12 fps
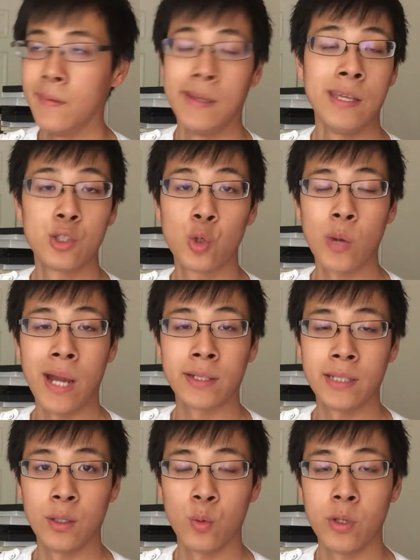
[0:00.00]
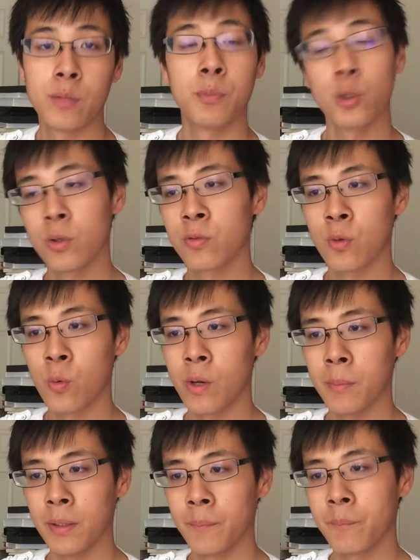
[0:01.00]
interacting with beautiful
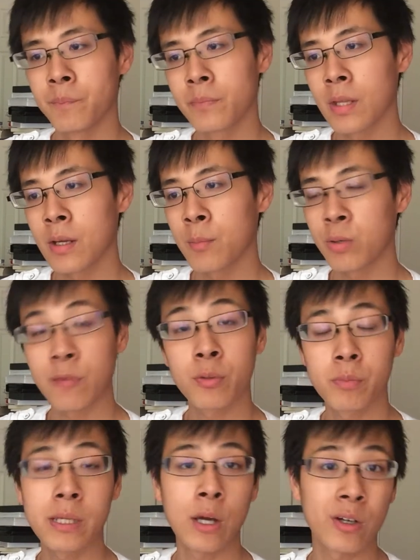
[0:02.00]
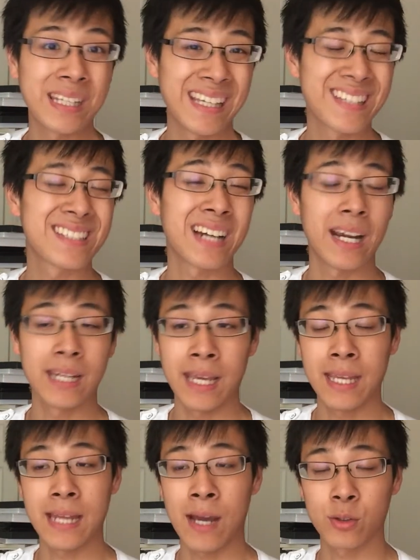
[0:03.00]
women, preferably on the inside
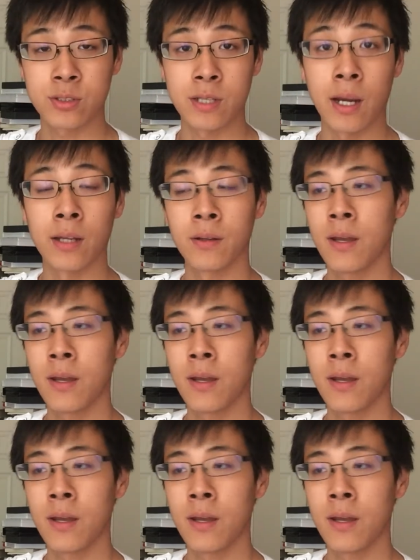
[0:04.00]
and outside.